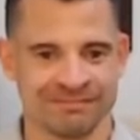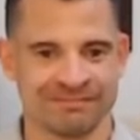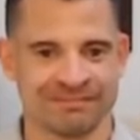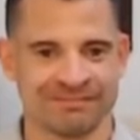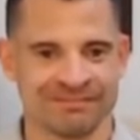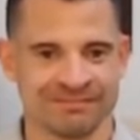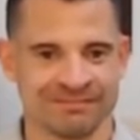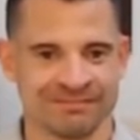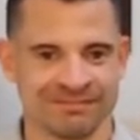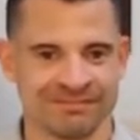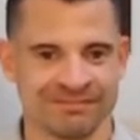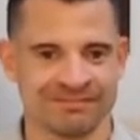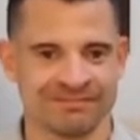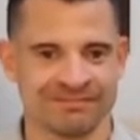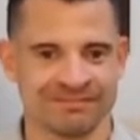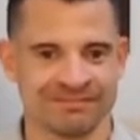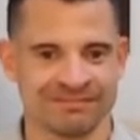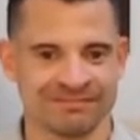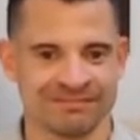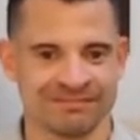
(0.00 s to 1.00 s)

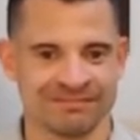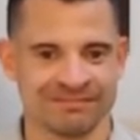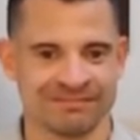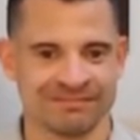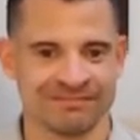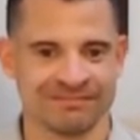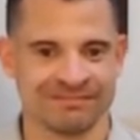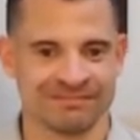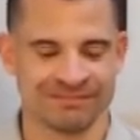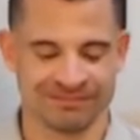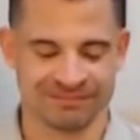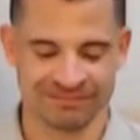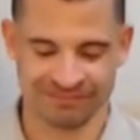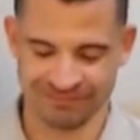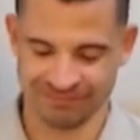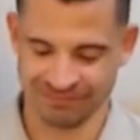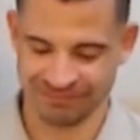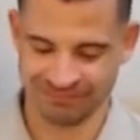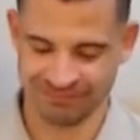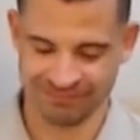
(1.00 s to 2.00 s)

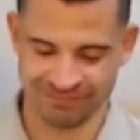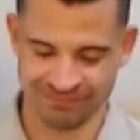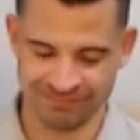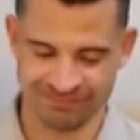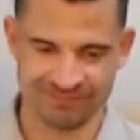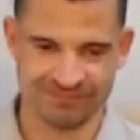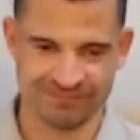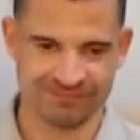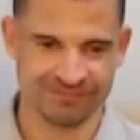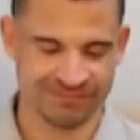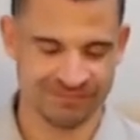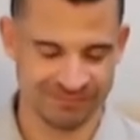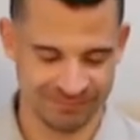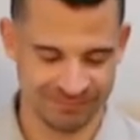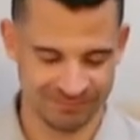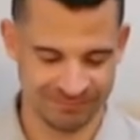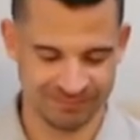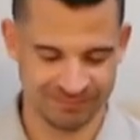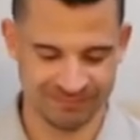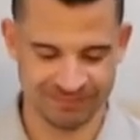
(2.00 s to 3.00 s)

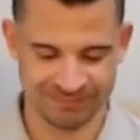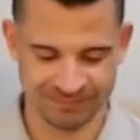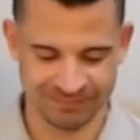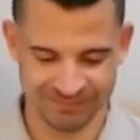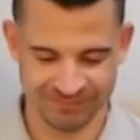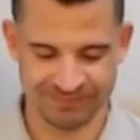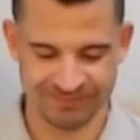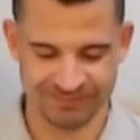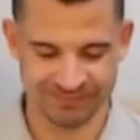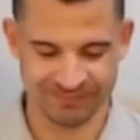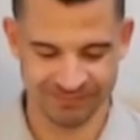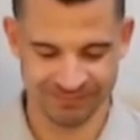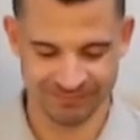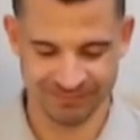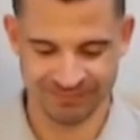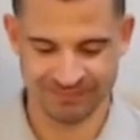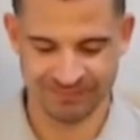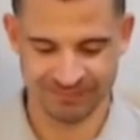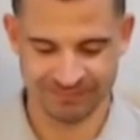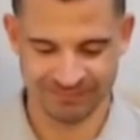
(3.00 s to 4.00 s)

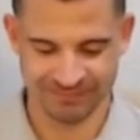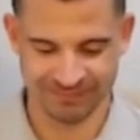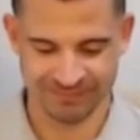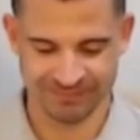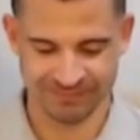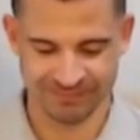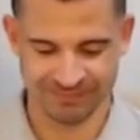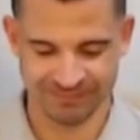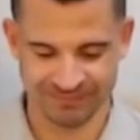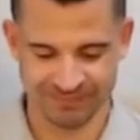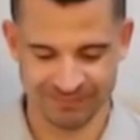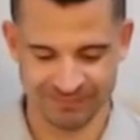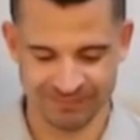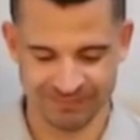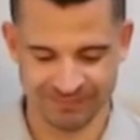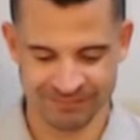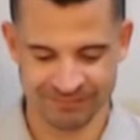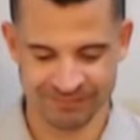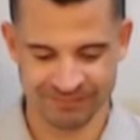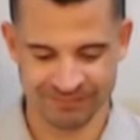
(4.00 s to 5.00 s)

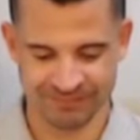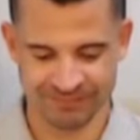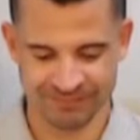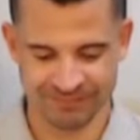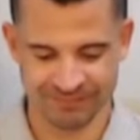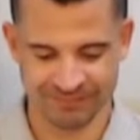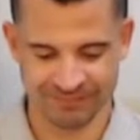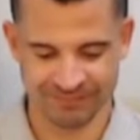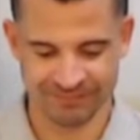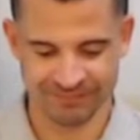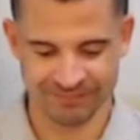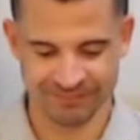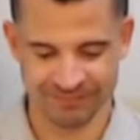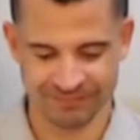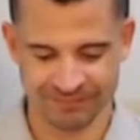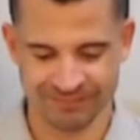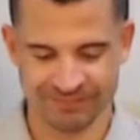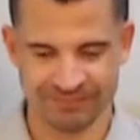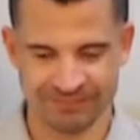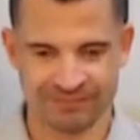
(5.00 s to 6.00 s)

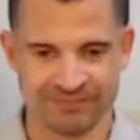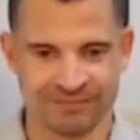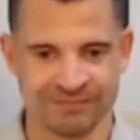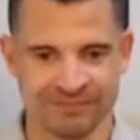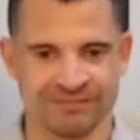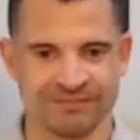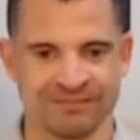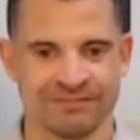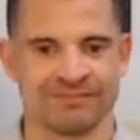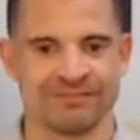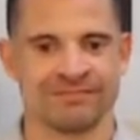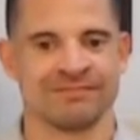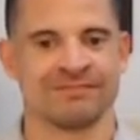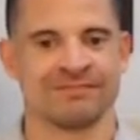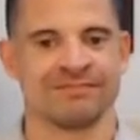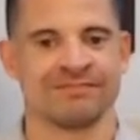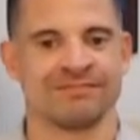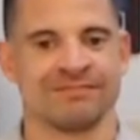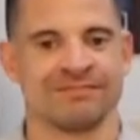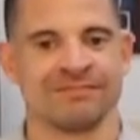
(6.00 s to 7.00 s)

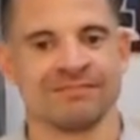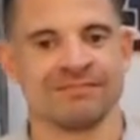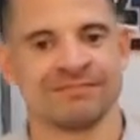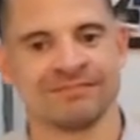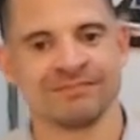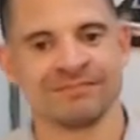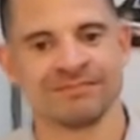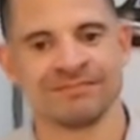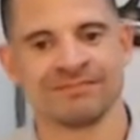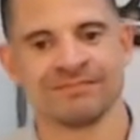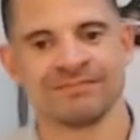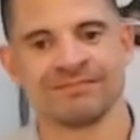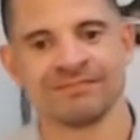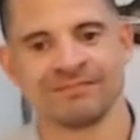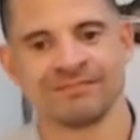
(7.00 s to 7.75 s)
The person shown says nothing.